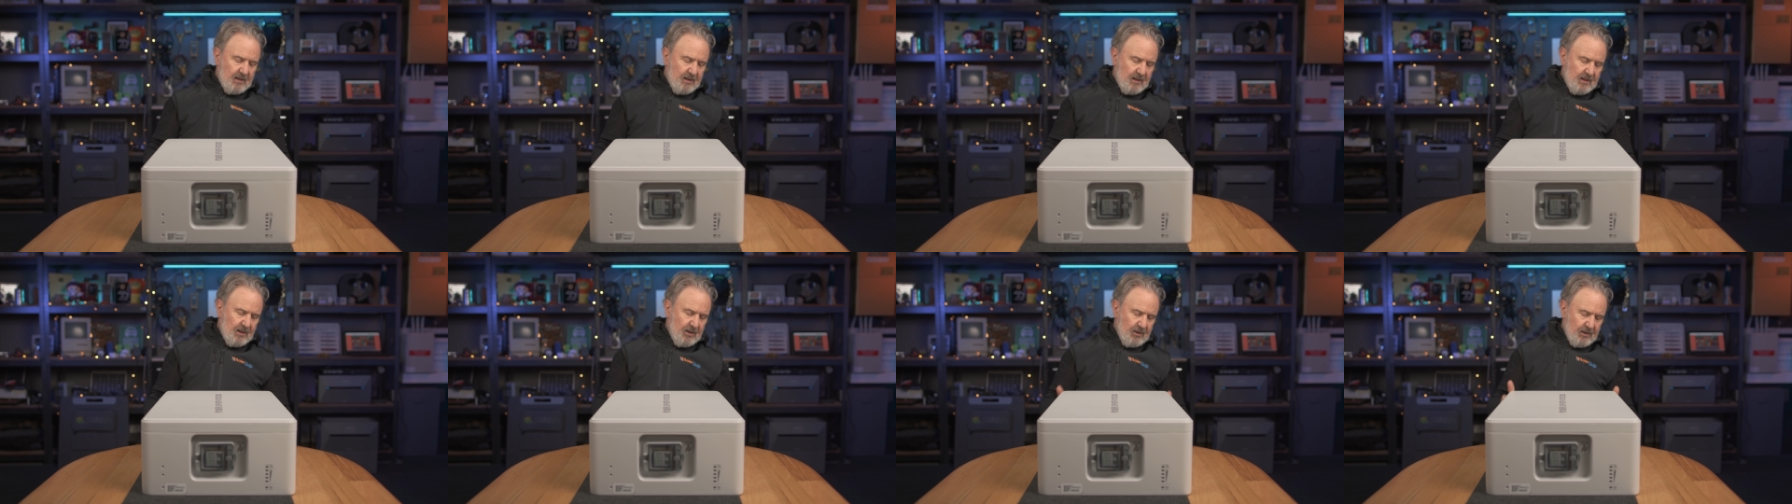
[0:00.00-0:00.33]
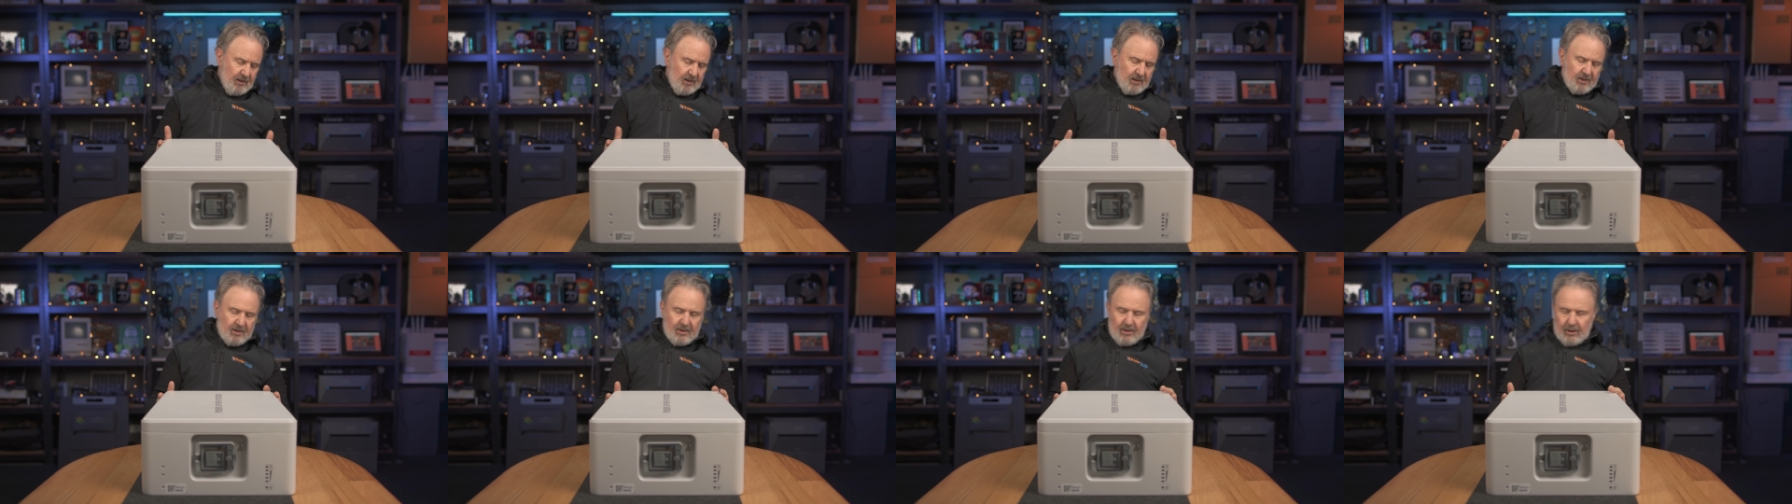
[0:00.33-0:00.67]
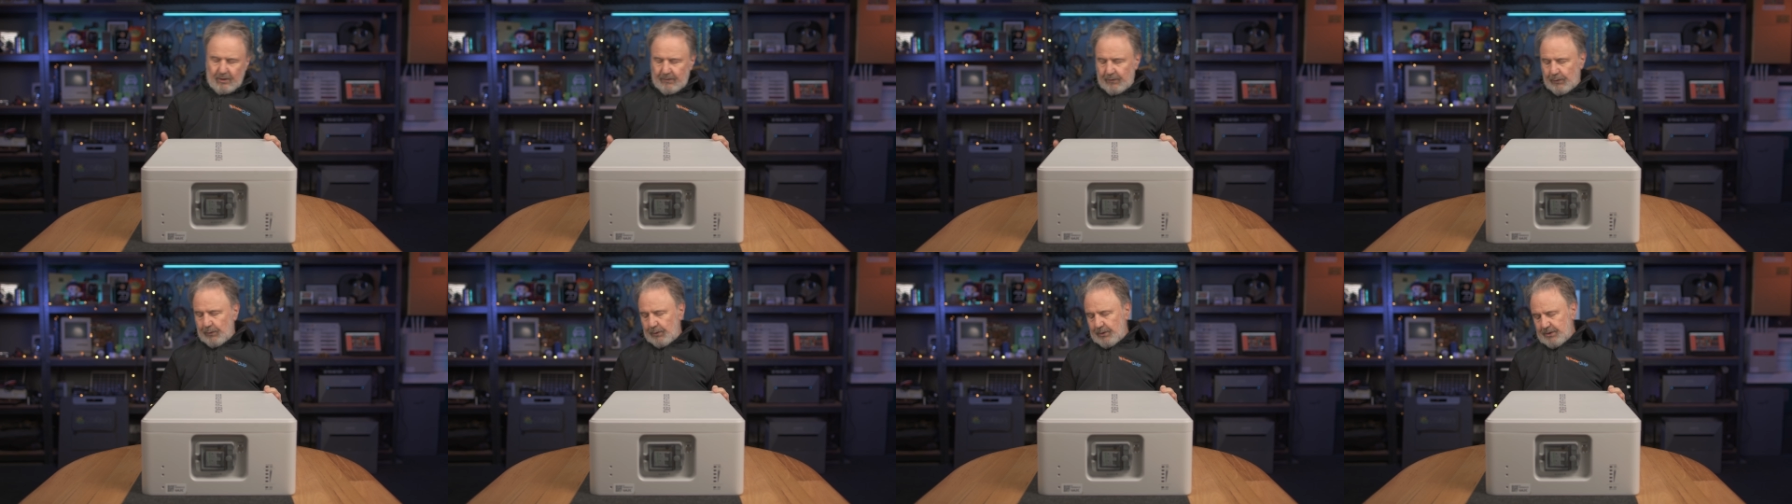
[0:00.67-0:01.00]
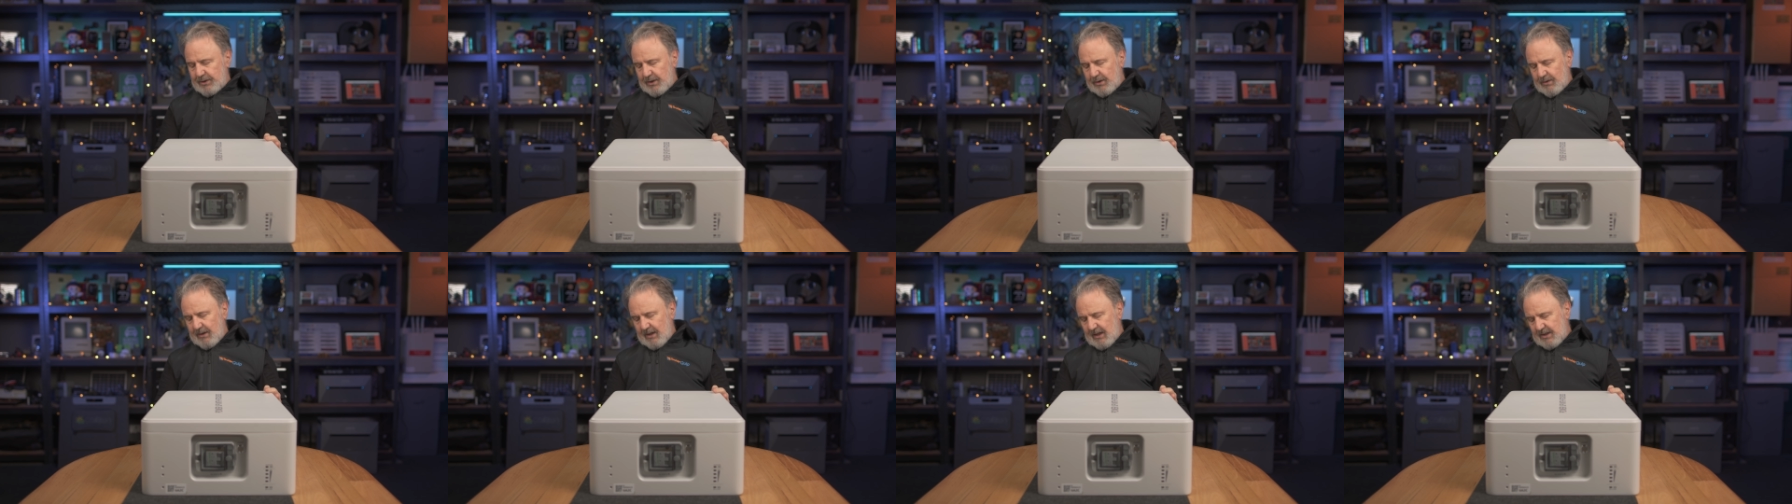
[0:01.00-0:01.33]
the unit itself
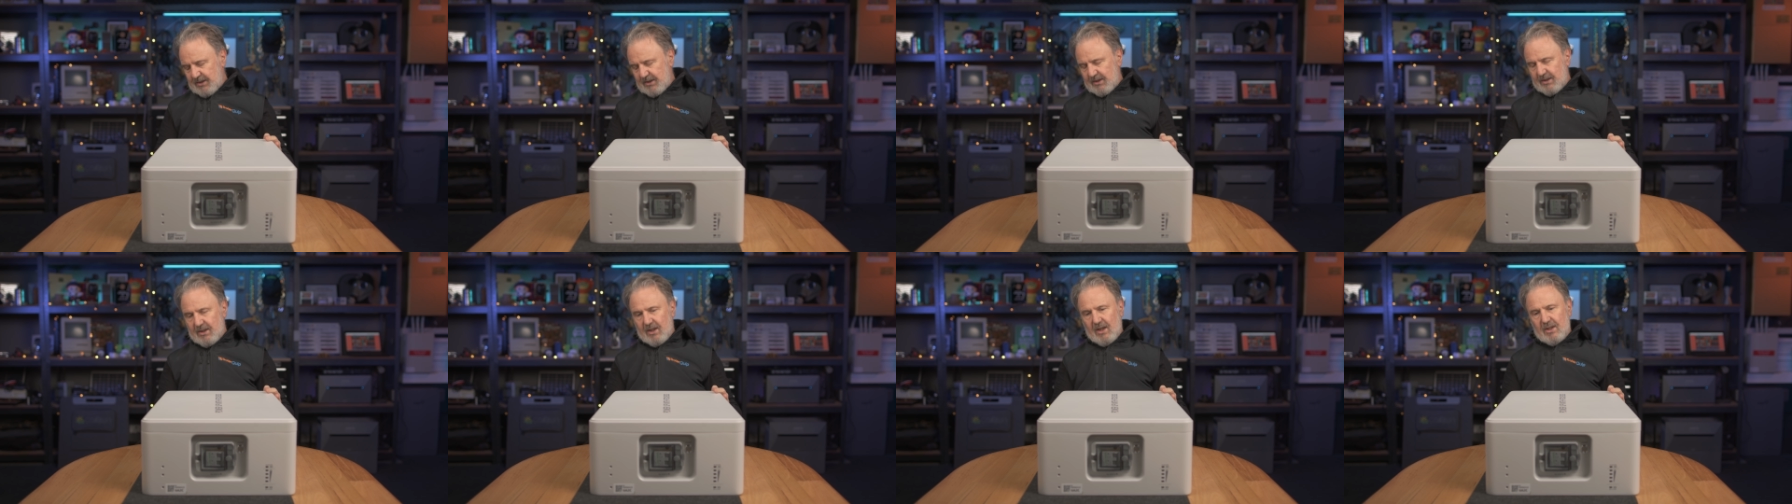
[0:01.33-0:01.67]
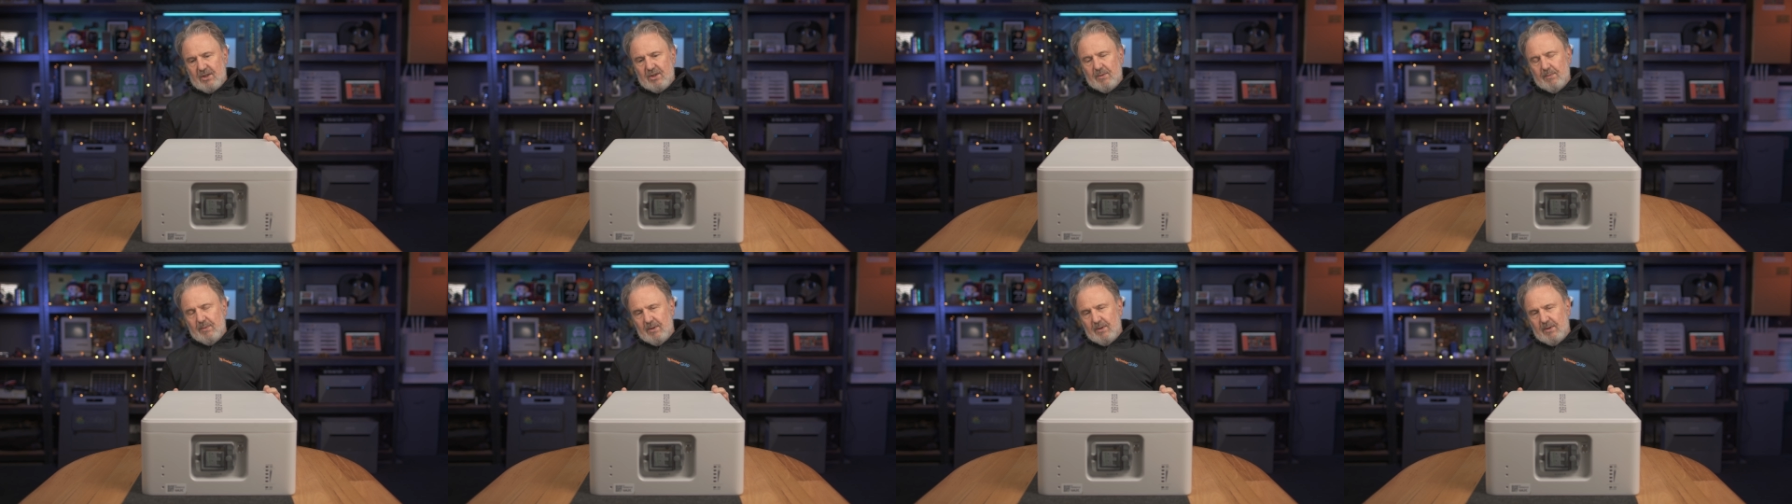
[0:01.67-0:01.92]
also has a, a